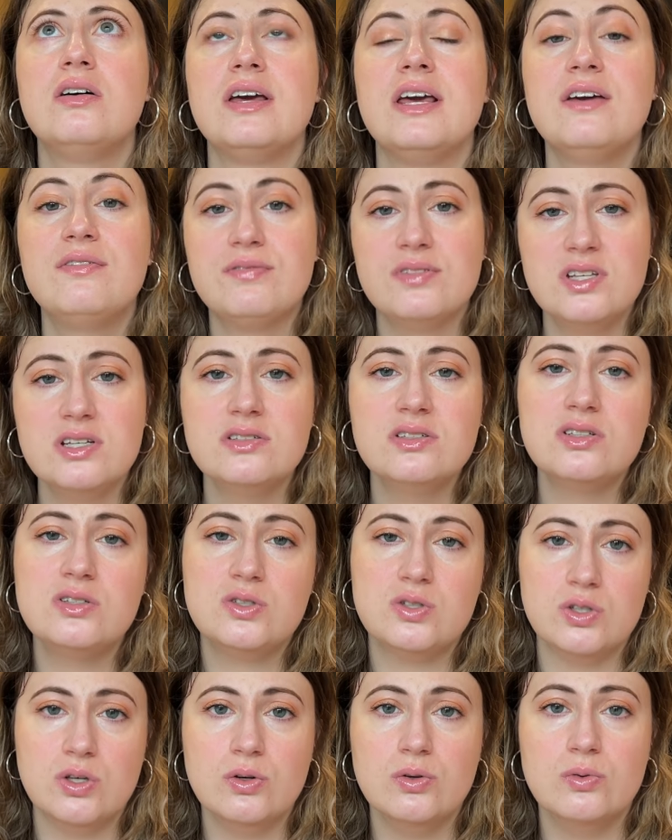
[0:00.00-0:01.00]
If this
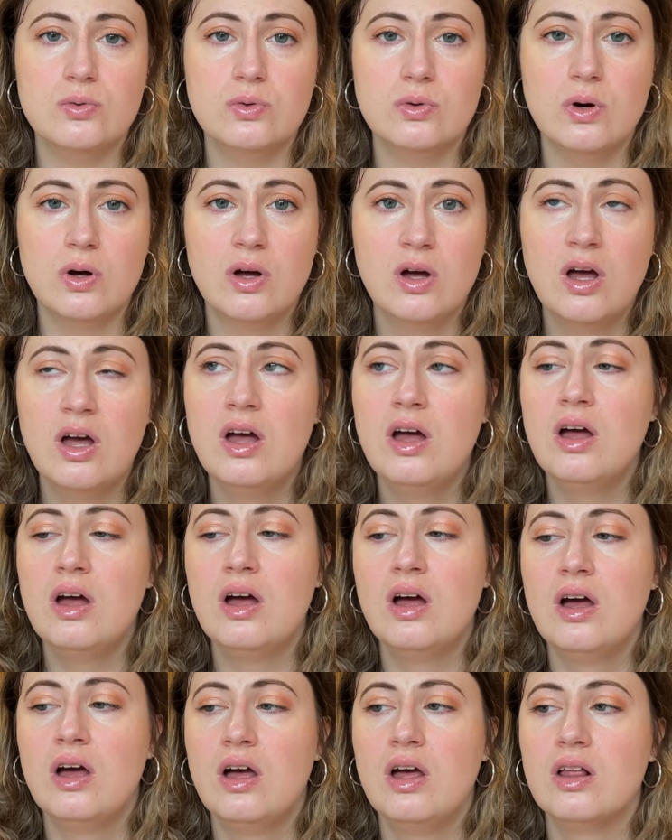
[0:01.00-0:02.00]
is you,
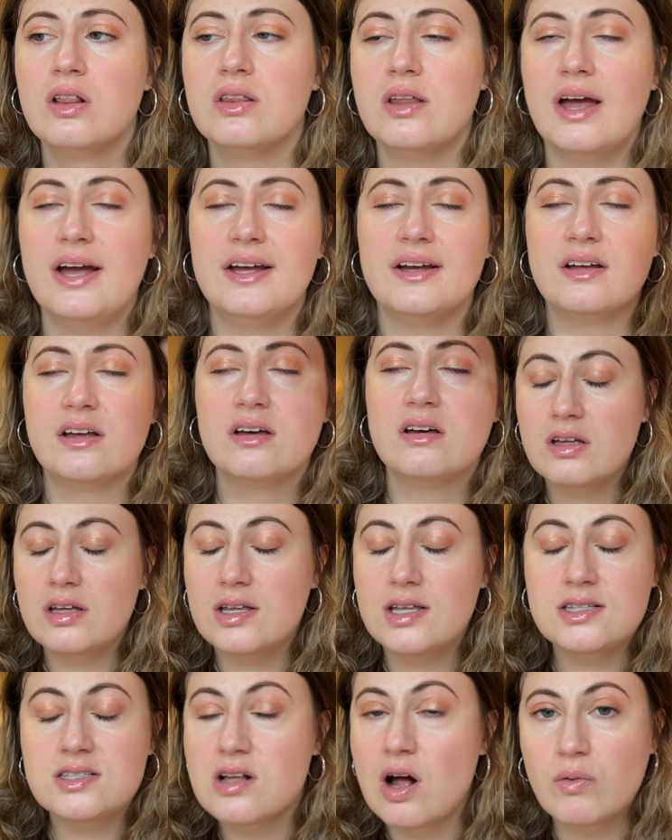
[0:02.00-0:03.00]
like,
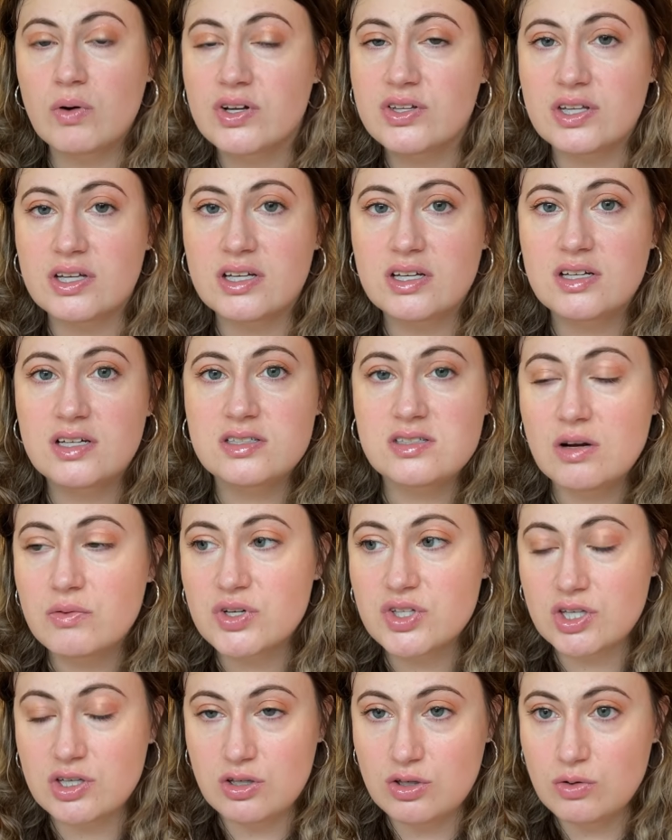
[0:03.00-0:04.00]
it's not worth it. It's not
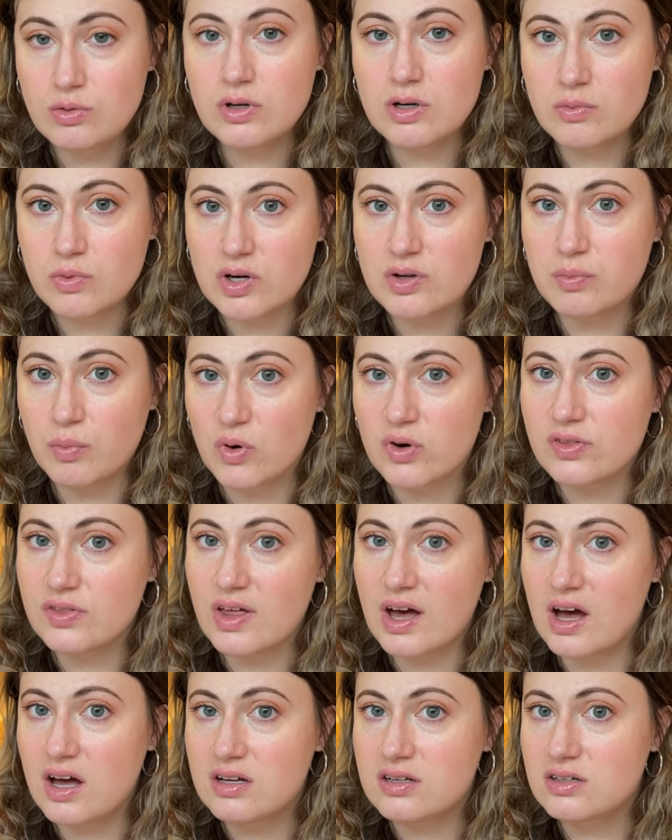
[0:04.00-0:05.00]
worth it. You are worth more than
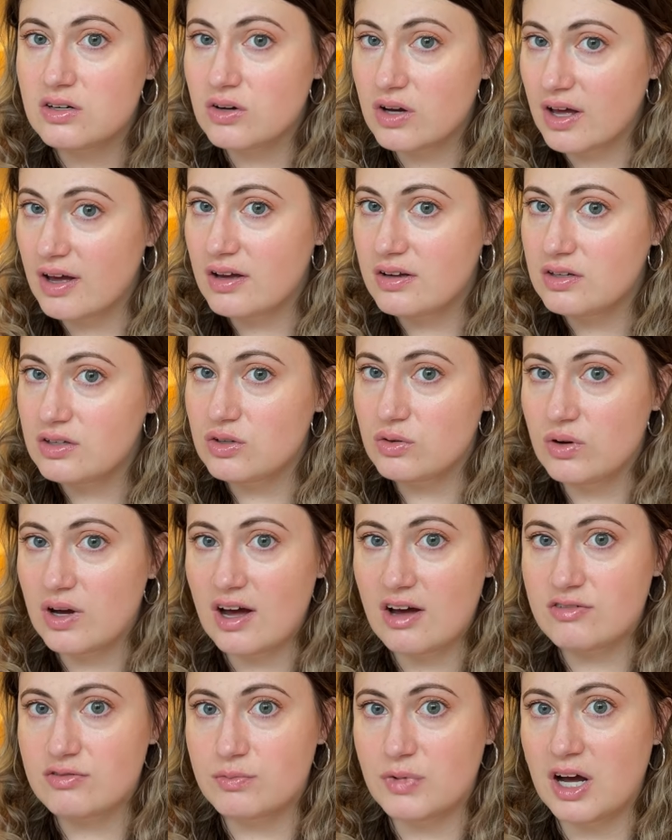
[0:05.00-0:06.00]
that, okay? You
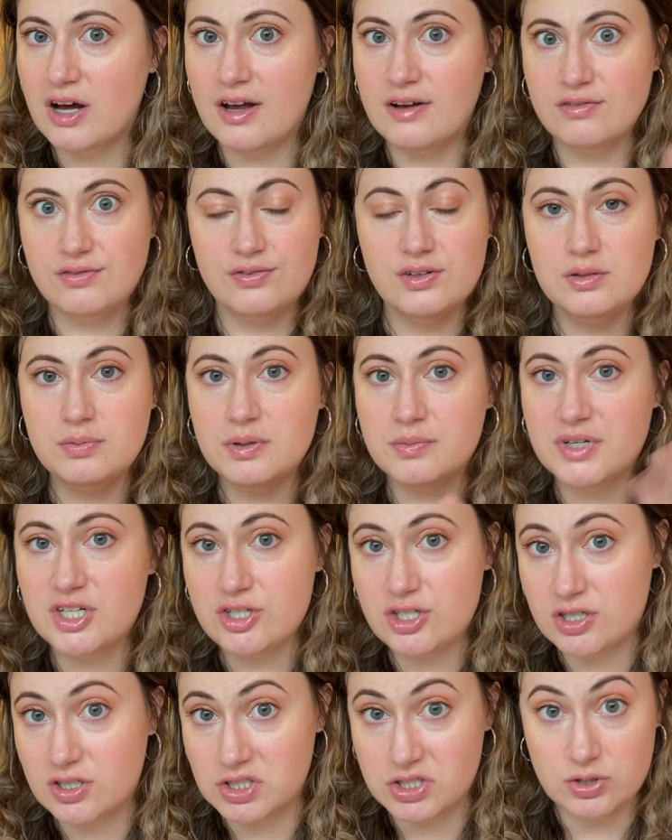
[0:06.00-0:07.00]
have my full
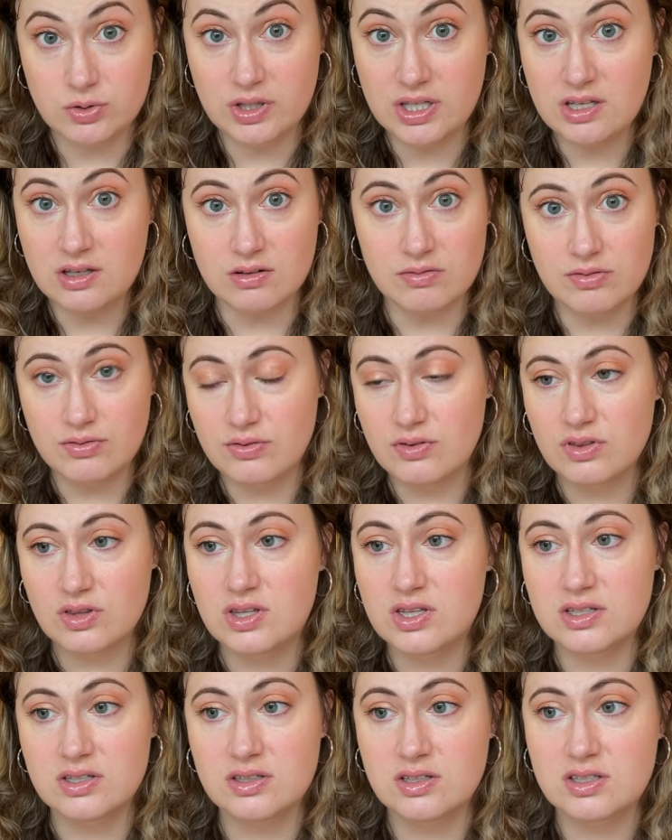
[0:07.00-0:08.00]
permission to leave.
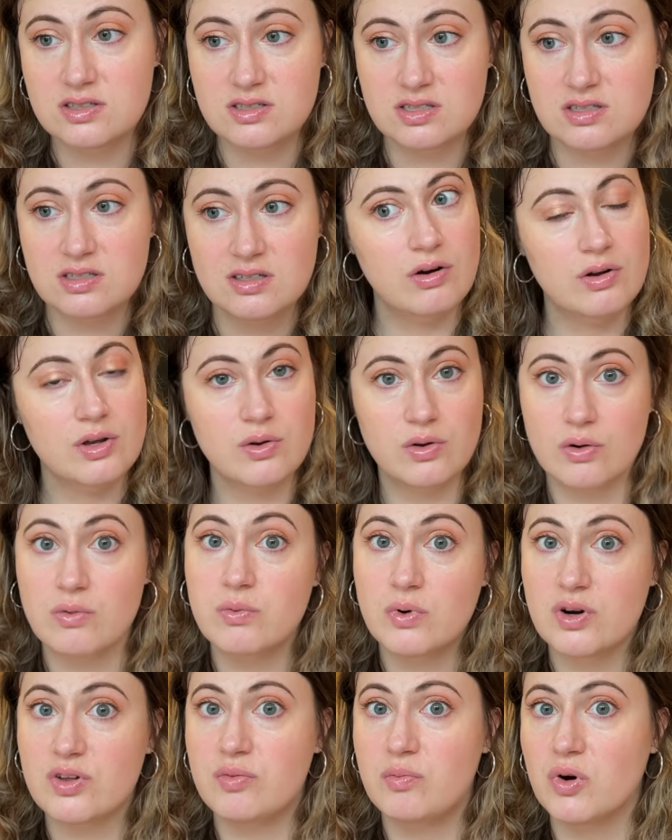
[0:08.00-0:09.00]
You're
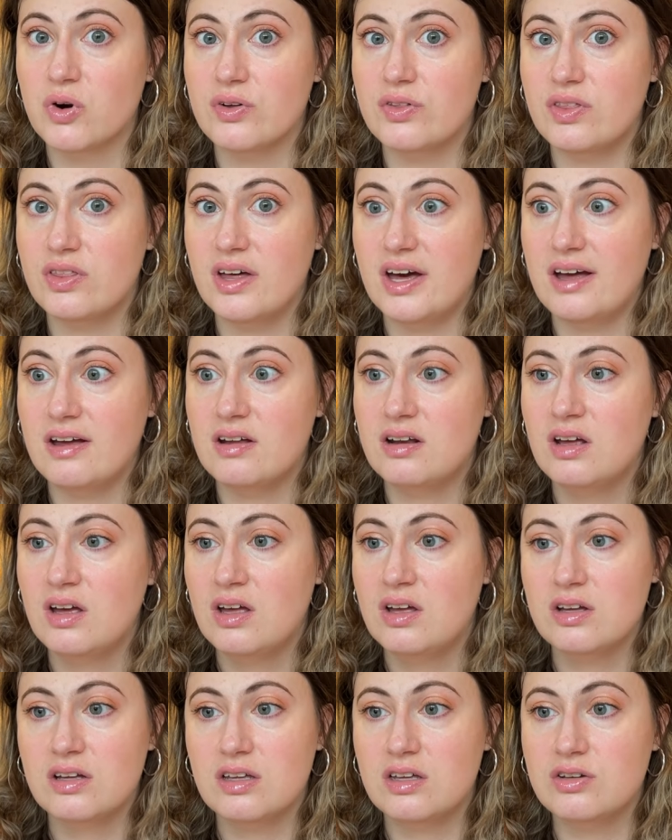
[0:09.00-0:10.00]
worth more than that.
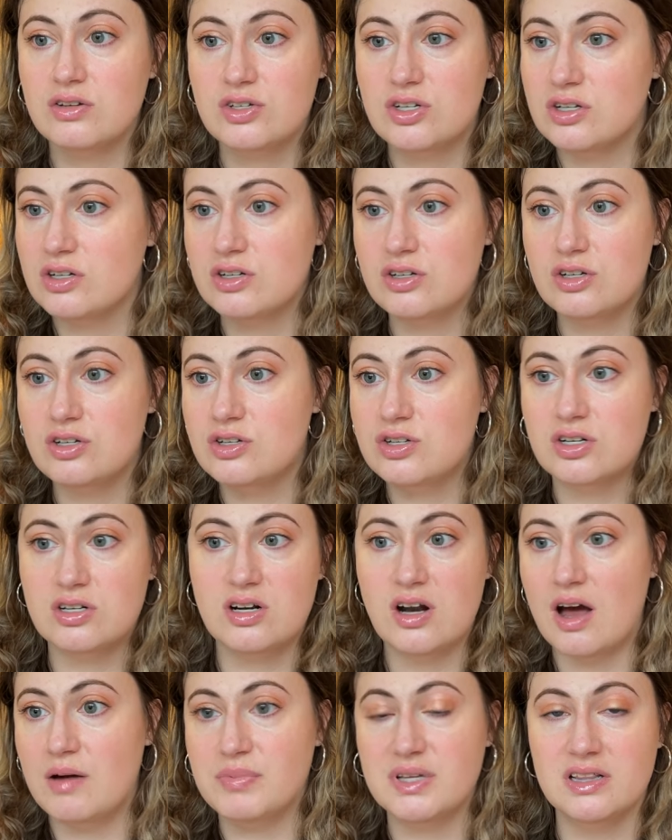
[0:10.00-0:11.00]
You should
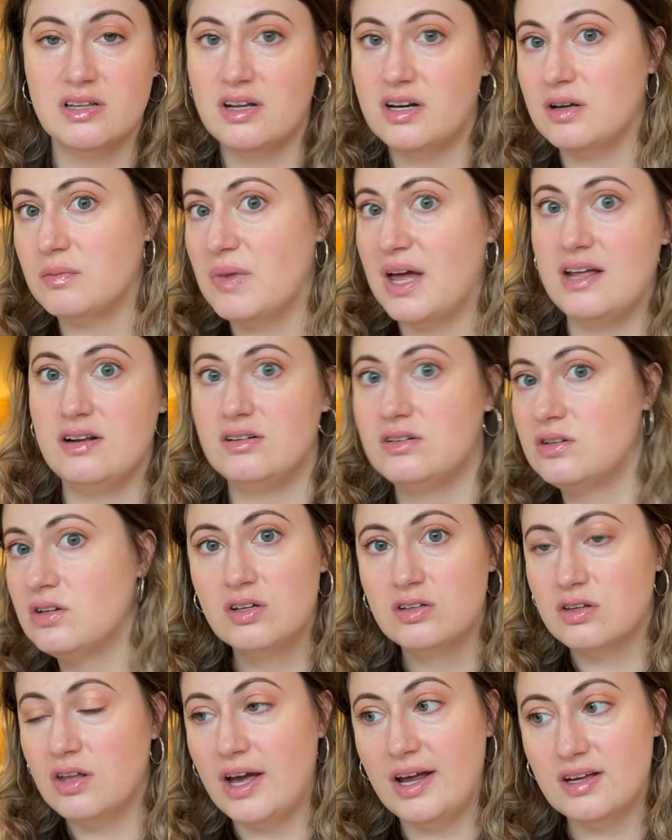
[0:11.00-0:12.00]
not be letting men,
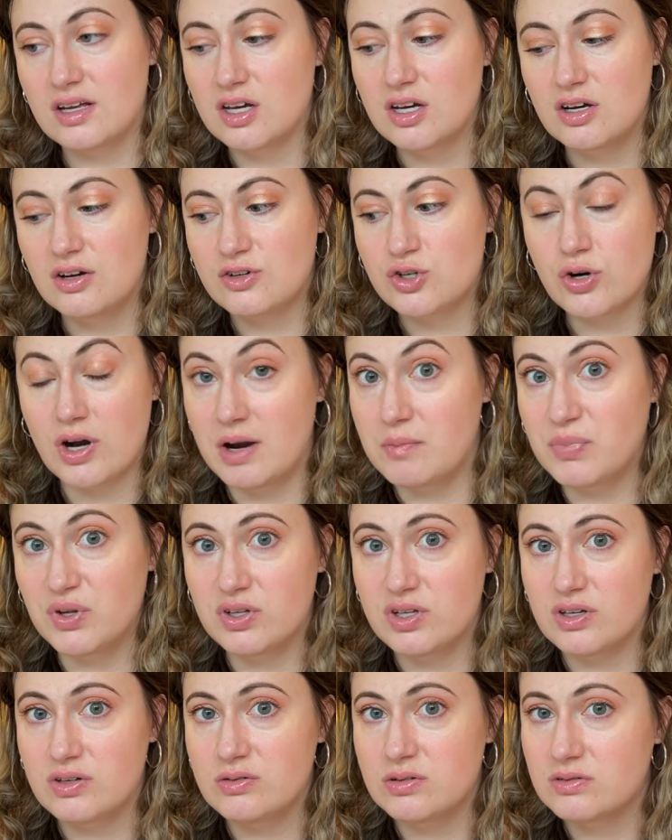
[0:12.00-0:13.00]
like, trample
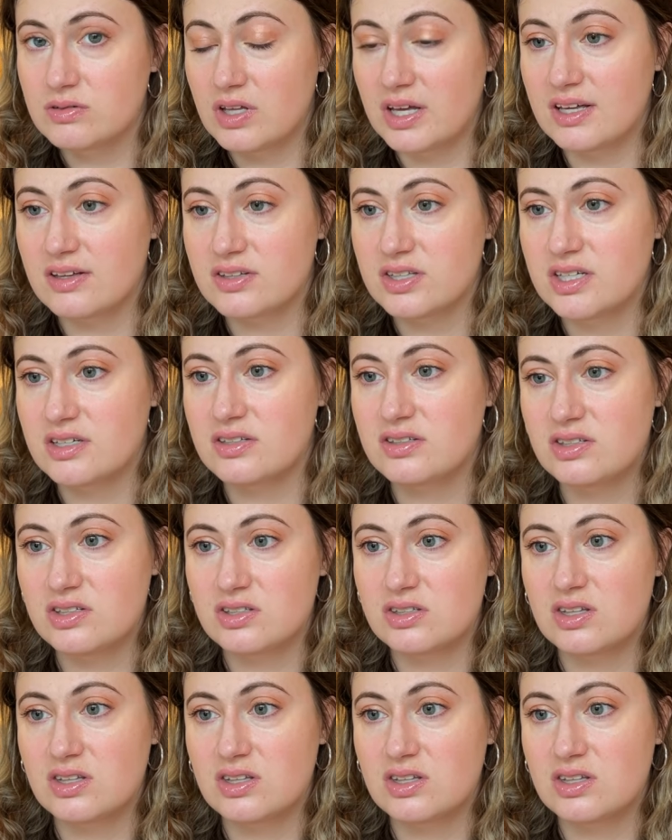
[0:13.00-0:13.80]
you like this.